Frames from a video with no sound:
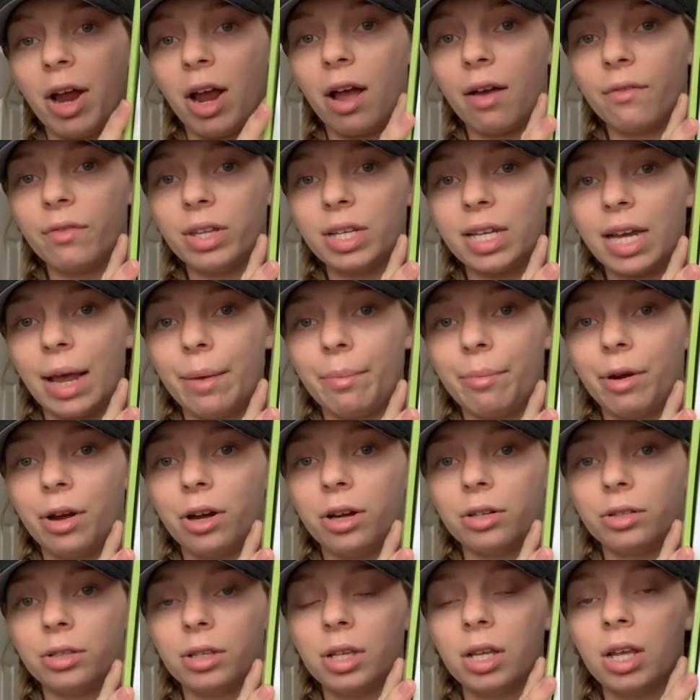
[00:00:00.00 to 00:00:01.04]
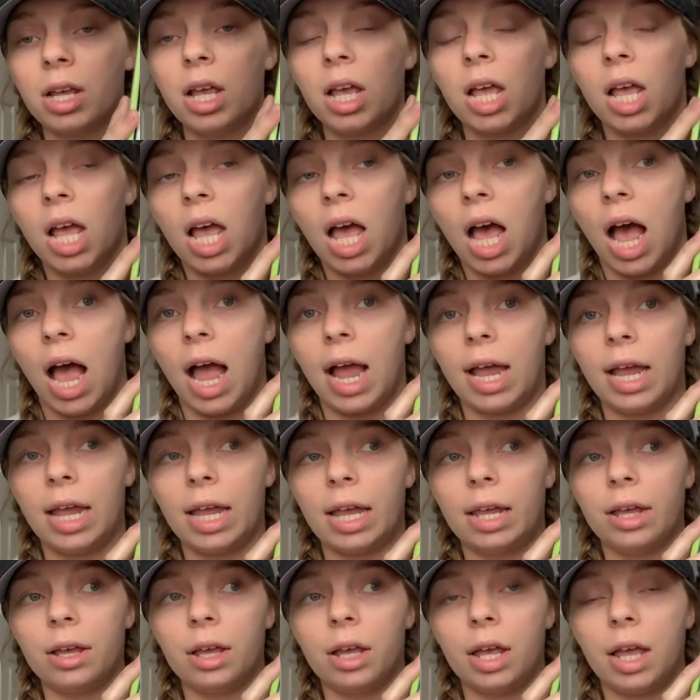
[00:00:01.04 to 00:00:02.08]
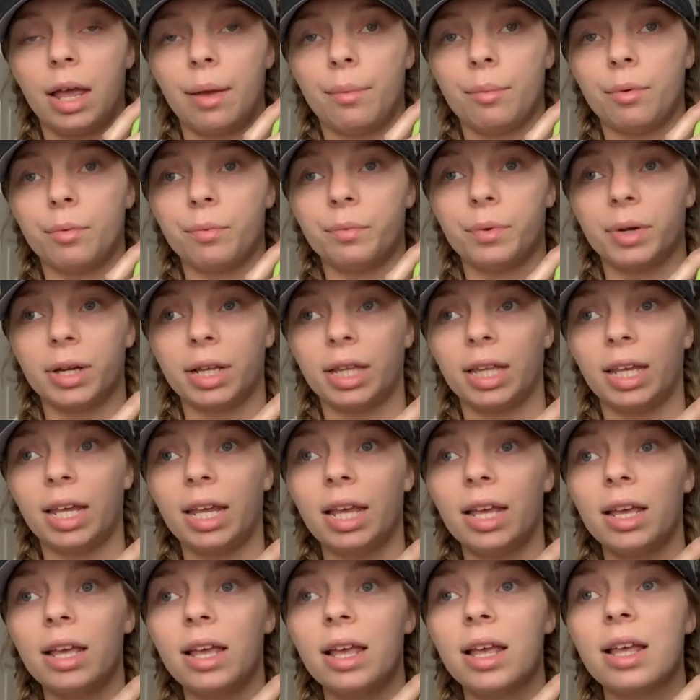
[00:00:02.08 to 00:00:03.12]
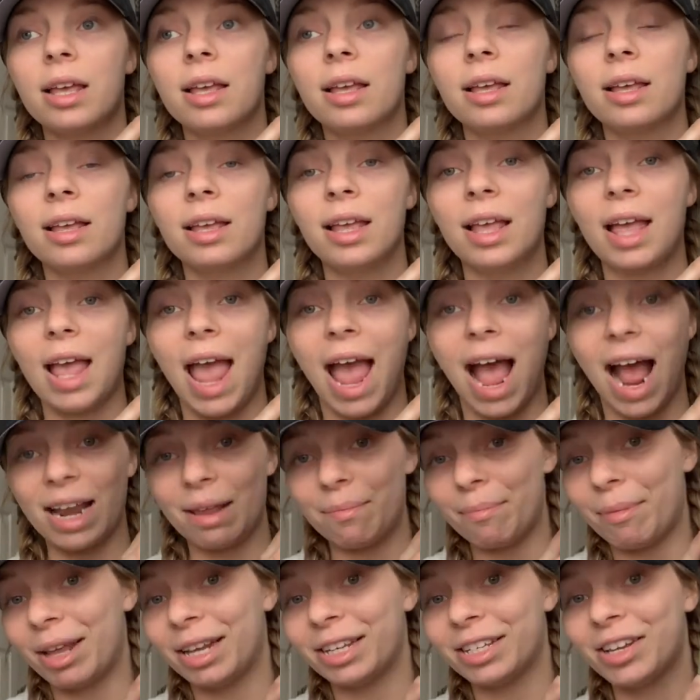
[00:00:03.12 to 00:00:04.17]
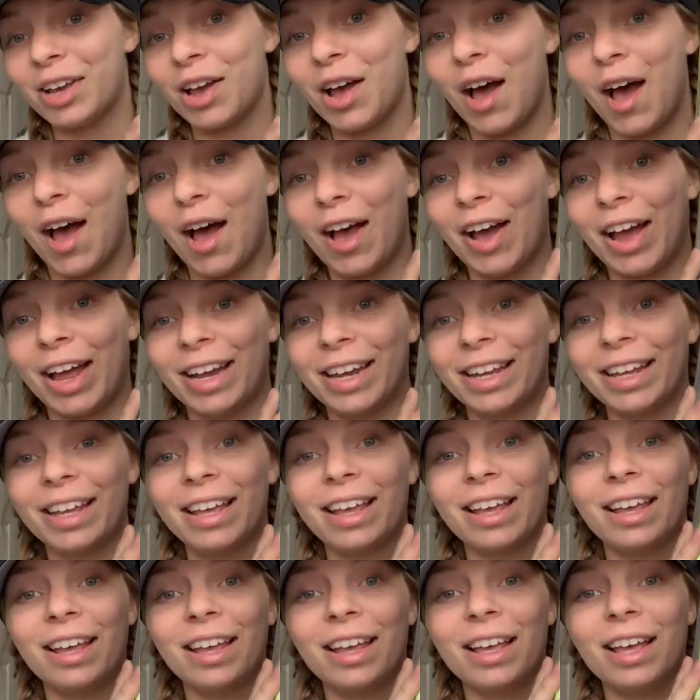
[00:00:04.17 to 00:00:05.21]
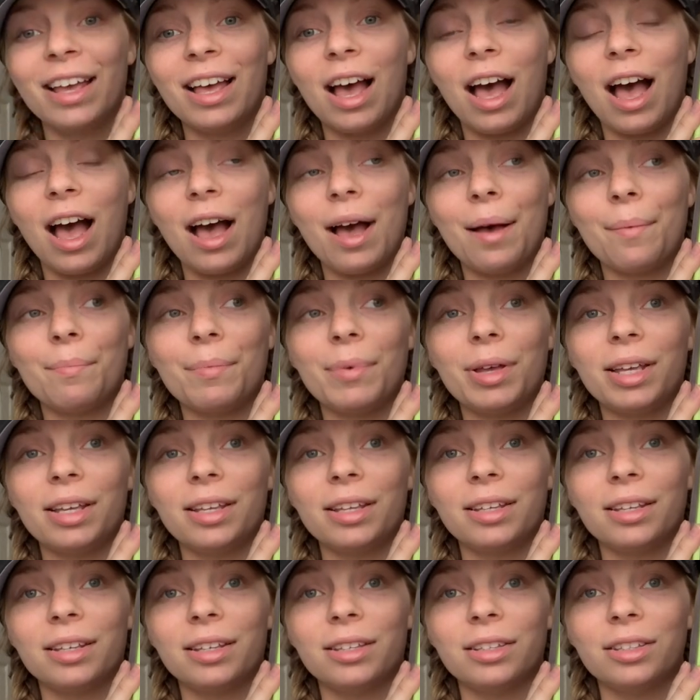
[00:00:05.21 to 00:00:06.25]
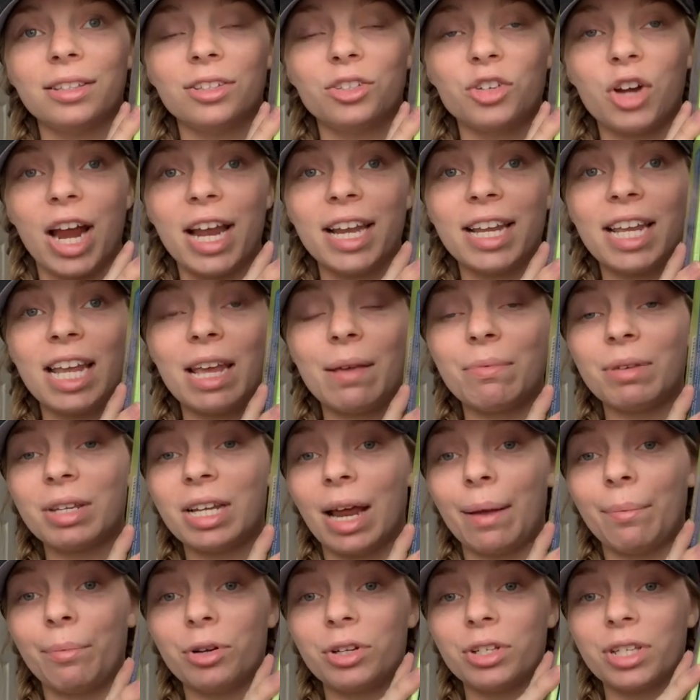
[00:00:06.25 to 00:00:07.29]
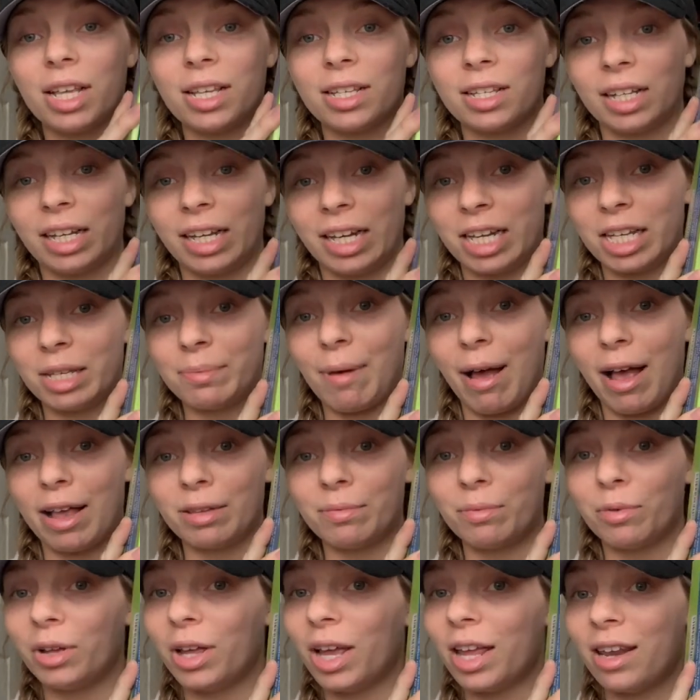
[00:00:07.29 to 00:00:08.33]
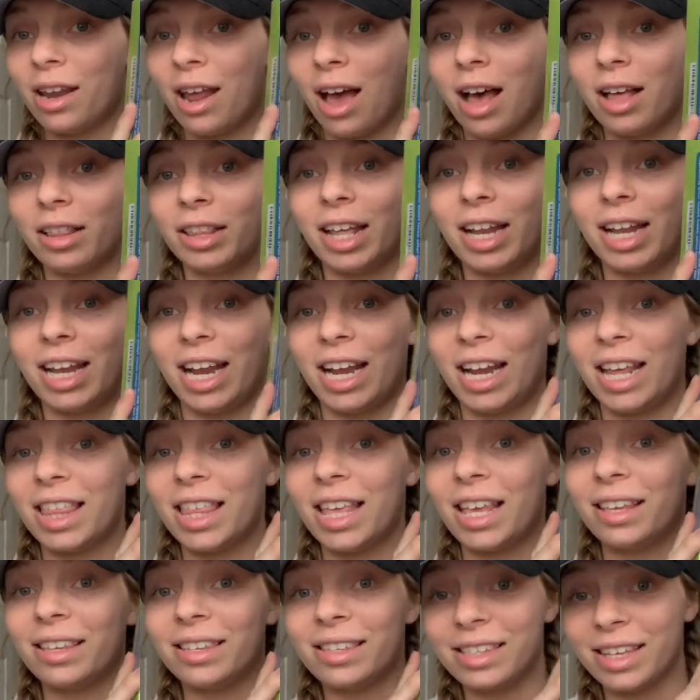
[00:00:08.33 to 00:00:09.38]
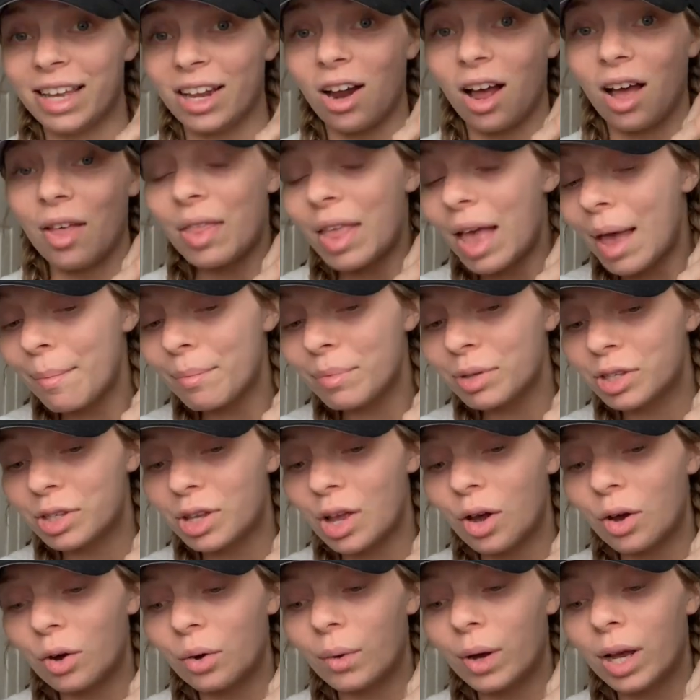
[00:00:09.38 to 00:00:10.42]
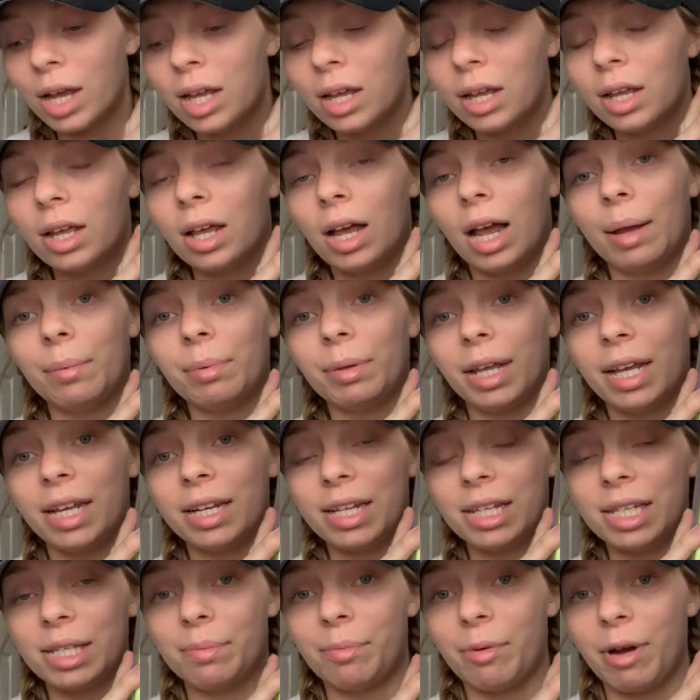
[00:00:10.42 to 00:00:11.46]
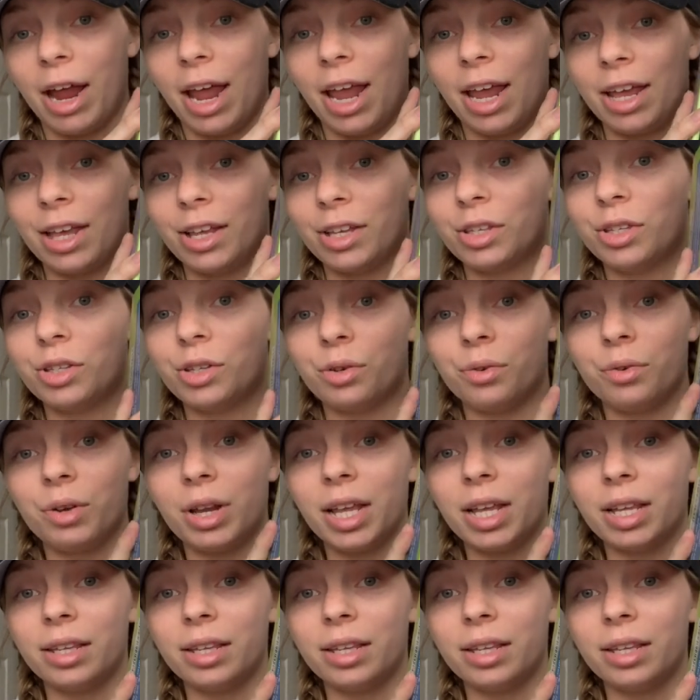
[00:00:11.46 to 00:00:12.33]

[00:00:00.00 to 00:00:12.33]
out the diapers. I am really adamant on trying to keep the diapers as clean as possible and not letting anything sit on them. So I plan to spray as soon